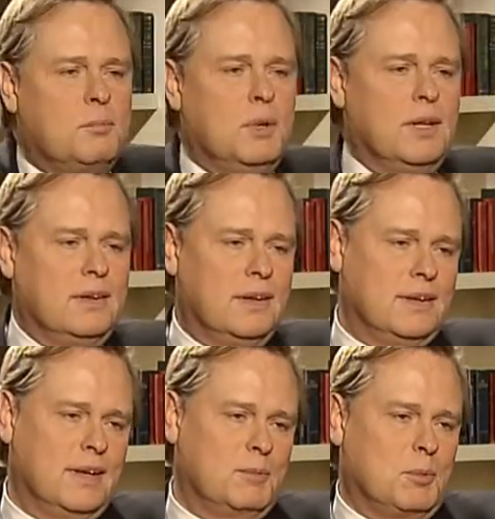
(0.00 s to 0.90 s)
build
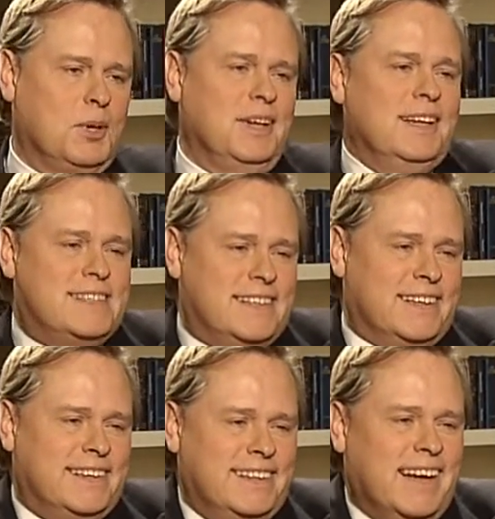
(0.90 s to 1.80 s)
it and pre-lease
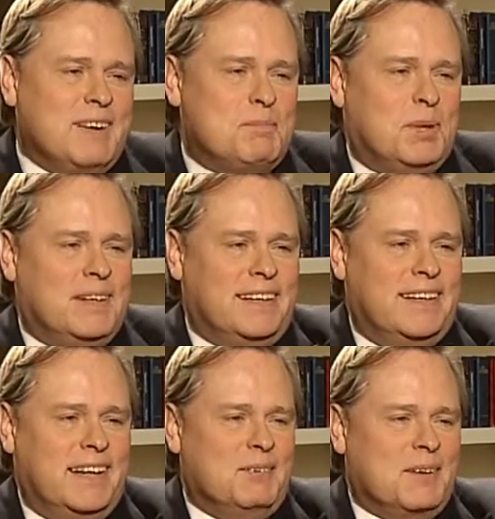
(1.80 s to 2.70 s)
it, not build it
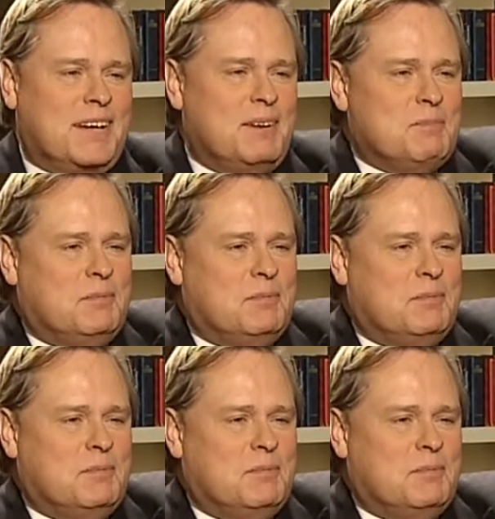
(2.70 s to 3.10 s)
and they will come.